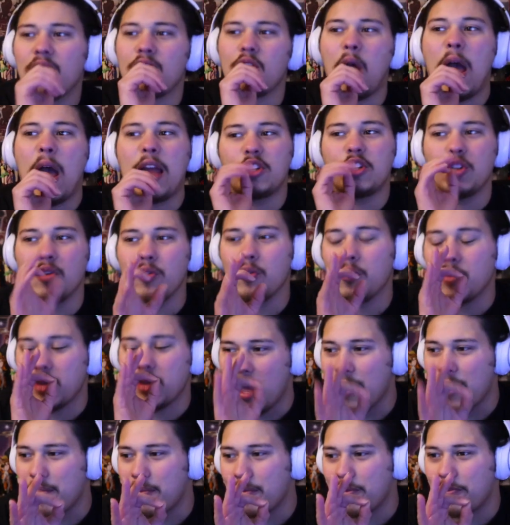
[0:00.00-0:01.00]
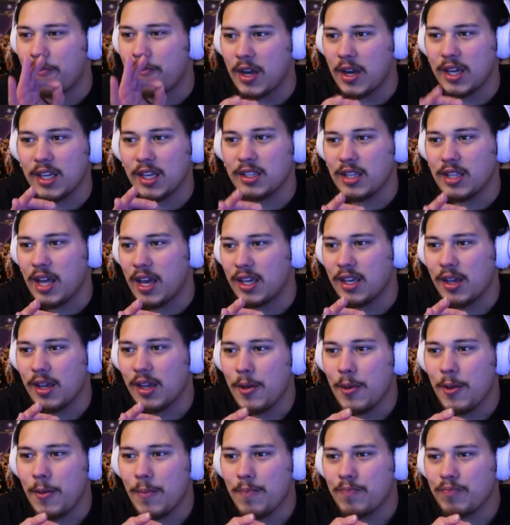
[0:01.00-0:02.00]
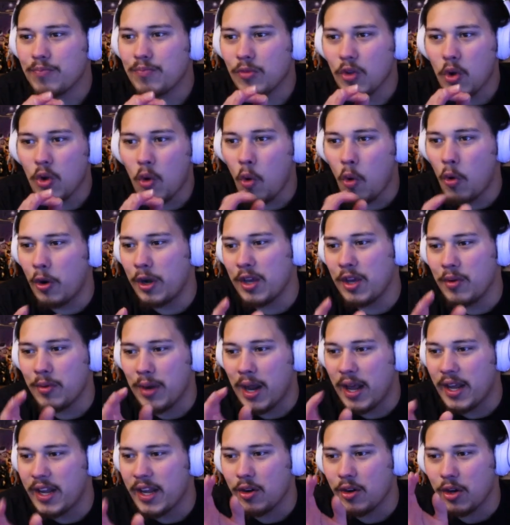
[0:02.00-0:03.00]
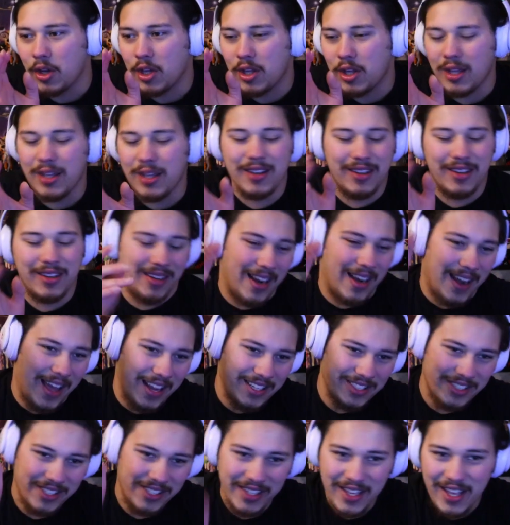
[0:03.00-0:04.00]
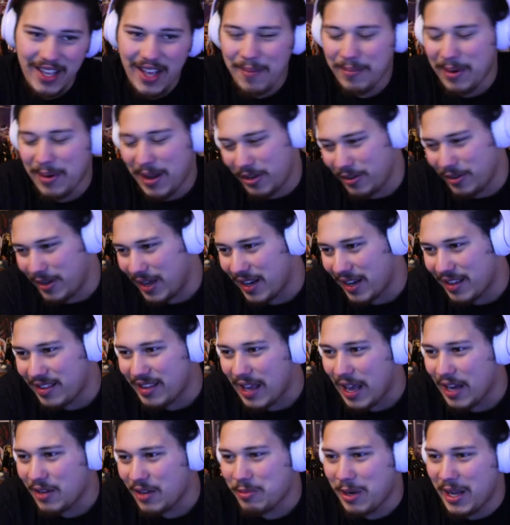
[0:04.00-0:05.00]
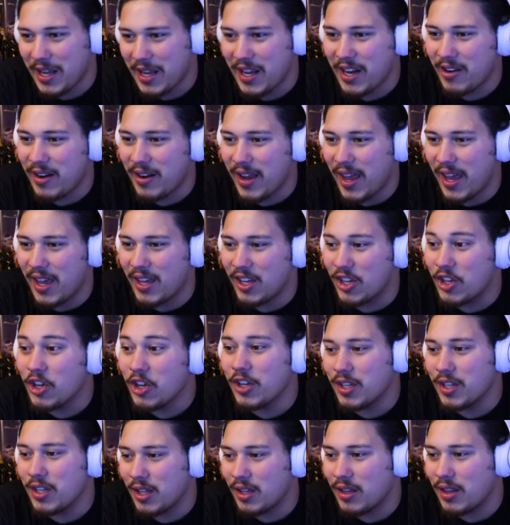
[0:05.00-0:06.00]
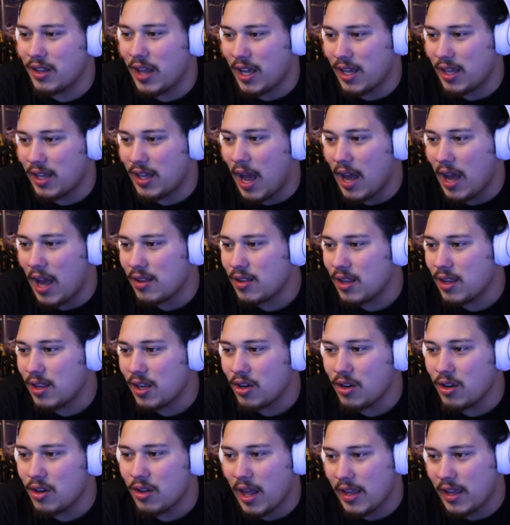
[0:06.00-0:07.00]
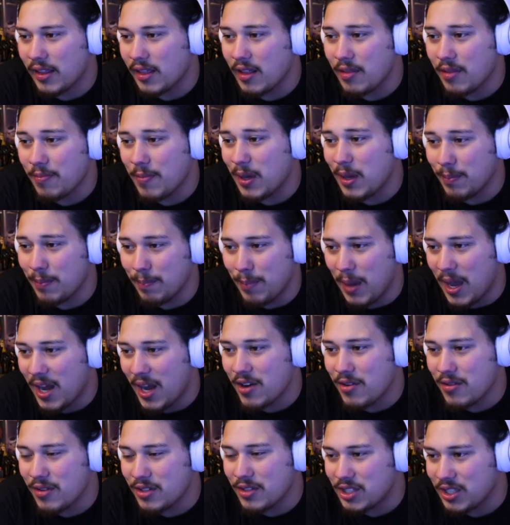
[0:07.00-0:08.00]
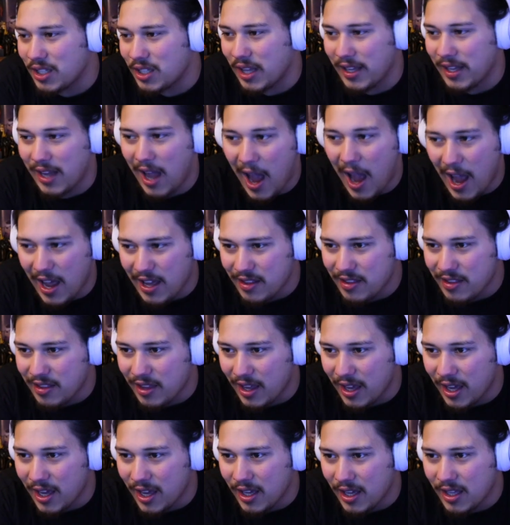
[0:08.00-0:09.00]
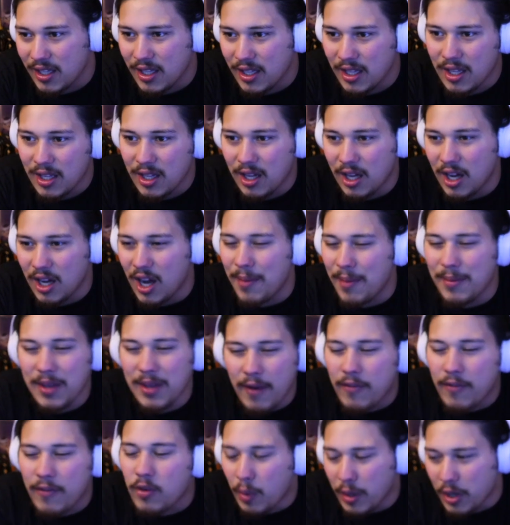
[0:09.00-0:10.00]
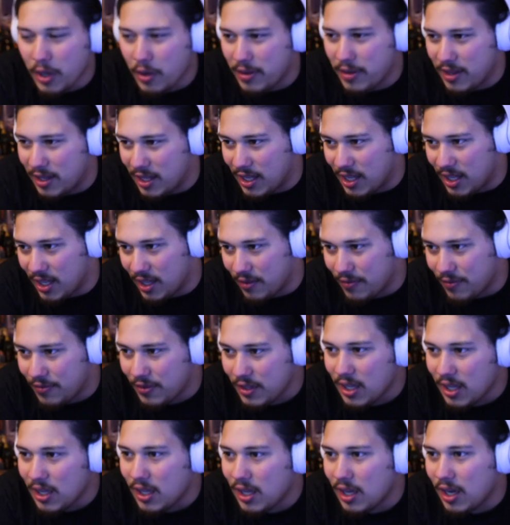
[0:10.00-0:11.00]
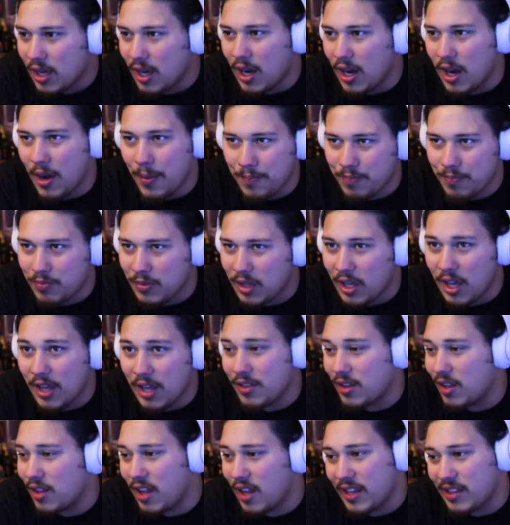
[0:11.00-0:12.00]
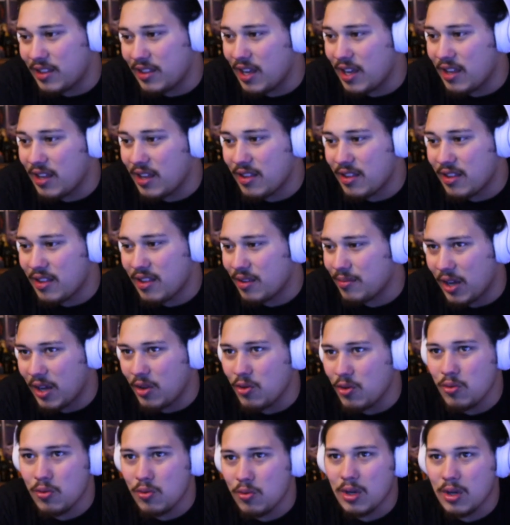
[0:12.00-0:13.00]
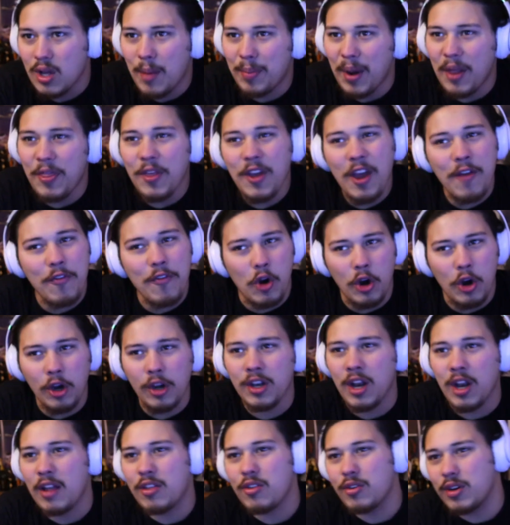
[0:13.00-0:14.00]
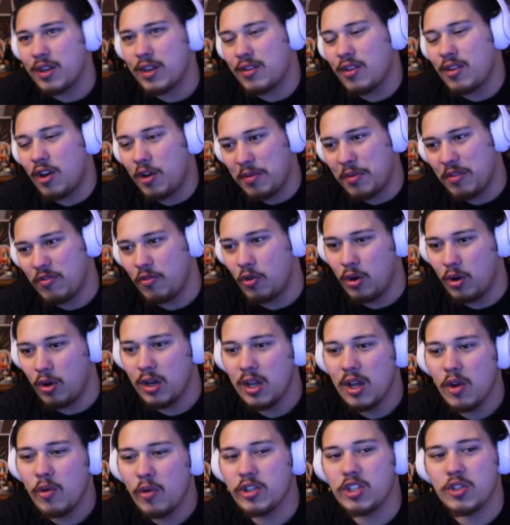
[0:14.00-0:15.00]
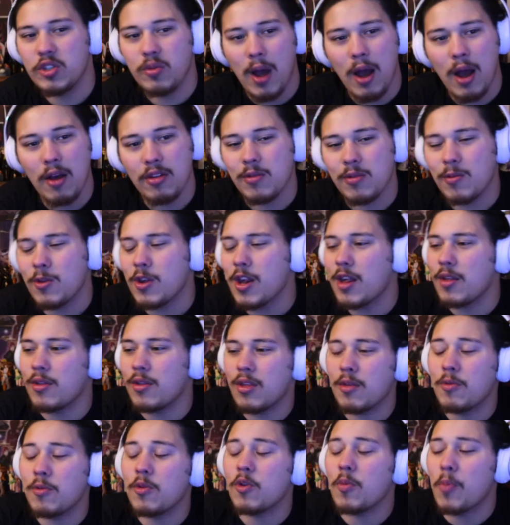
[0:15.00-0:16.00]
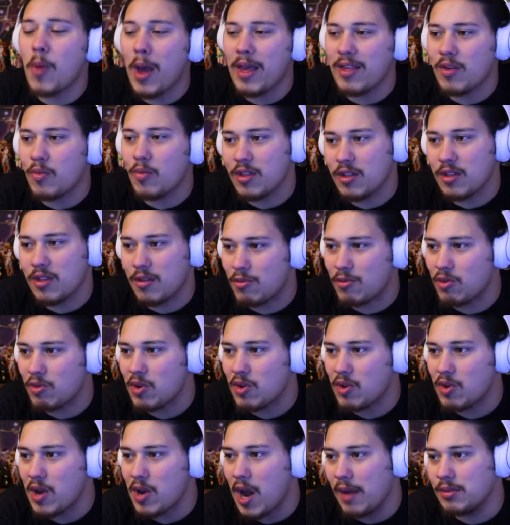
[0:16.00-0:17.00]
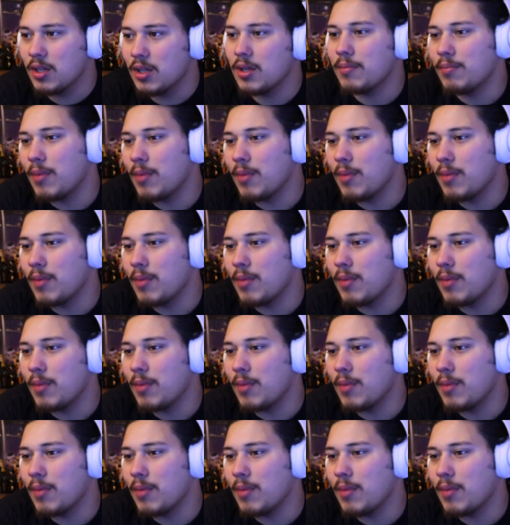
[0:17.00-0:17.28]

So I do get fucking like horny when I hear a not actually, but I do get excited when I hear a good like guy singer like that's making bangers and shit like ISA. Uh, I mean everyone knows Eve. Um, and like this, I'm like, ooh. But I think I've heard a Natori song before, which is why I was su- su- surprised I wasn't subscribed.